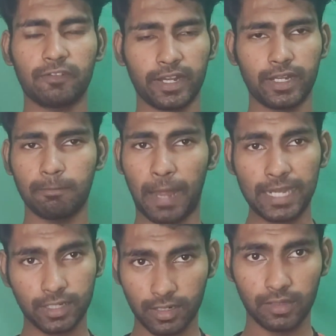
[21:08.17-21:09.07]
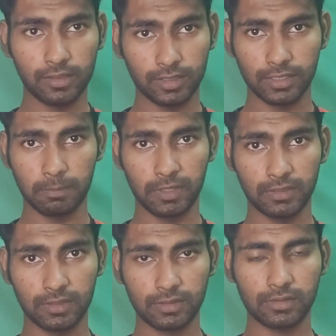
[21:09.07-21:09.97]
find a pattern in that set
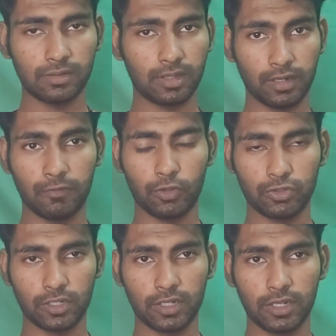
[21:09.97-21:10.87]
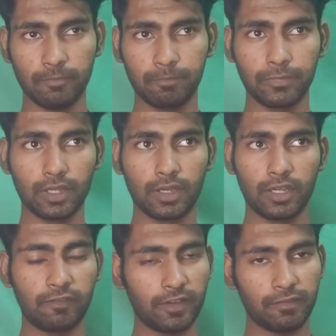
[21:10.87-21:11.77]
pieces, unfortunately.
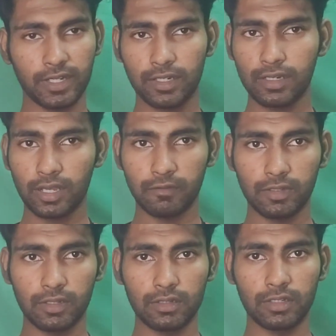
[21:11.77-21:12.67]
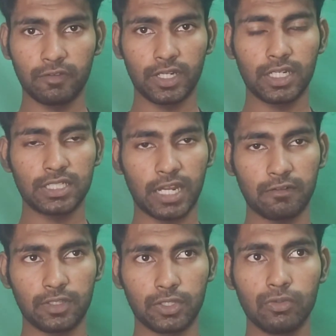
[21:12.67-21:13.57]
If I find it, I will definitely share
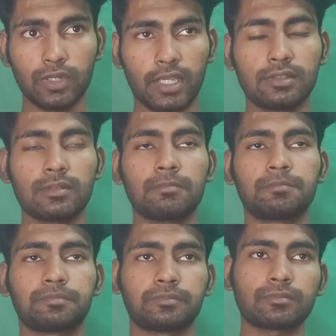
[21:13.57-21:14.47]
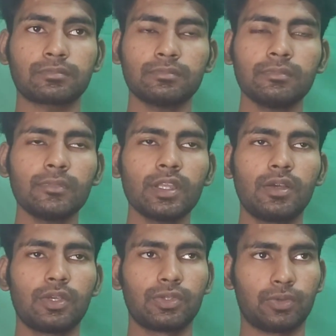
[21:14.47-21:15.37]
it with you guys.
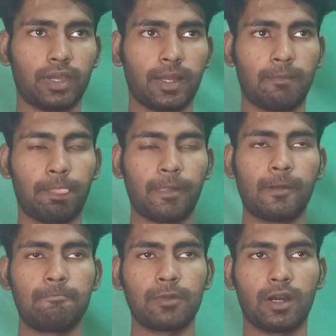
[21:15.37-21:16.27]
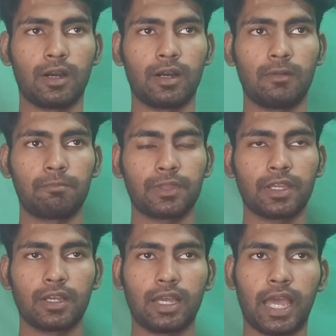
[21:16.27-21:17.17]
So yeah,
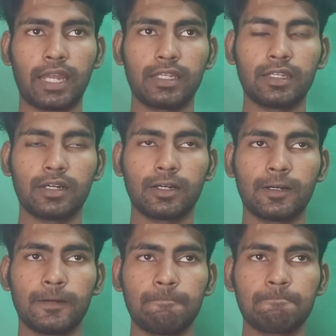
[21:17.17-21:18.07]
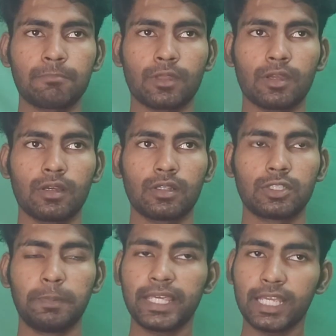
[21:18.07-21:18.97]
and
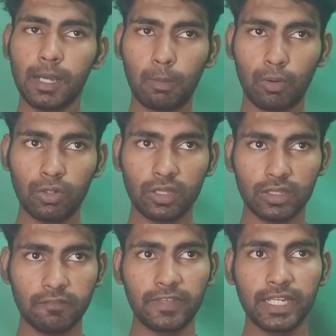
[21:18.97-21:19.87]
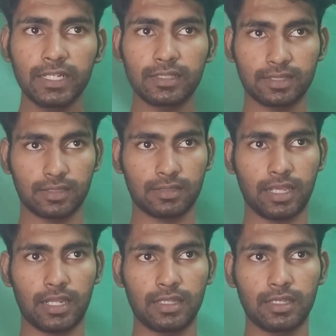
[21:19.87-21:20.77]
speaking about the weaknesses
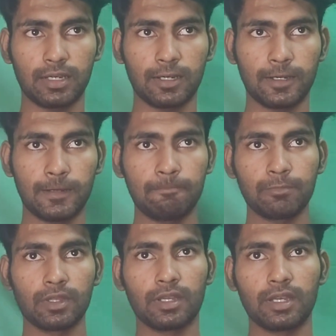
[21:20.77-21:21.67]
and the